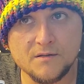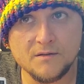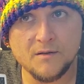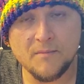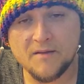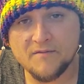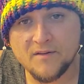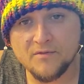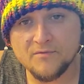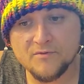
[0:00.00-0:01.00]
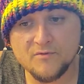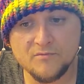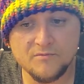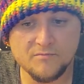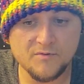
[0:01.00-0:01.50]
they may fail
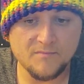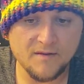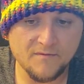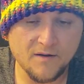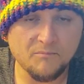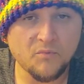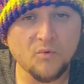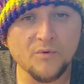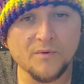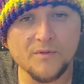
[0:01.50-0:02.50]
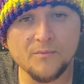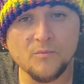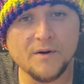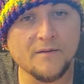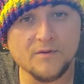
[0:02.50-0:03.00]
through, you may have gotten bored with them,
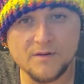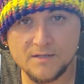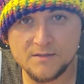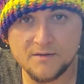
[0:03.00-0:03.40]
whatever it is.